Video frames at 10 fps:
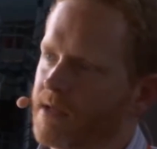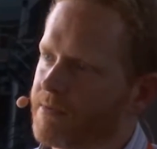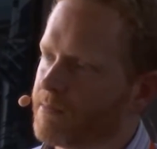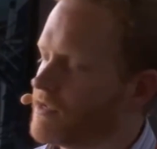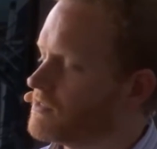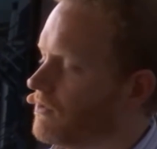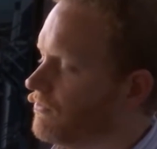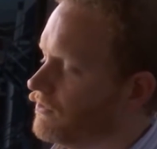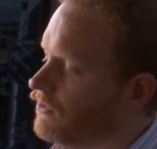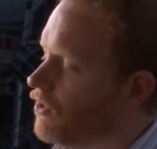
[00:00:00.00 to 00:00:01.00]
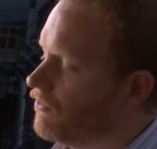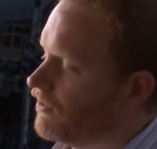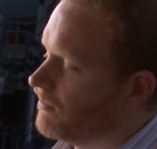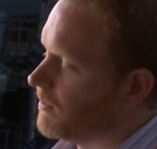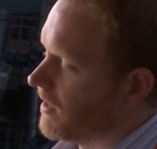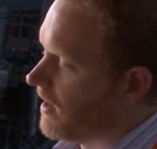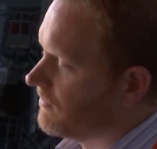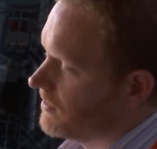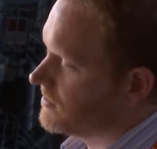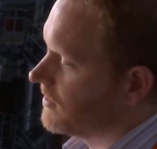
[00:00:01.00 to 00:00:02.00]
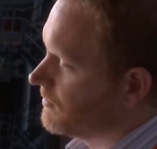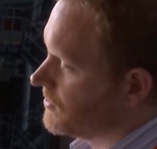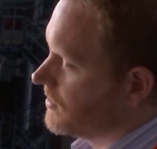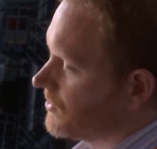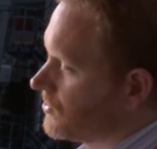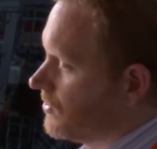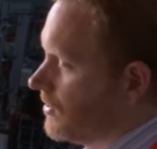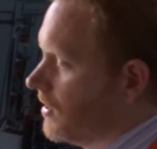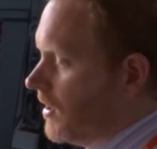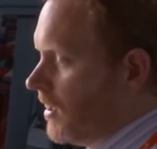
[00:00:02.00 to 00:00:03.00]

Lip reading: myself with Nova maybe having this, and I'm just not sure.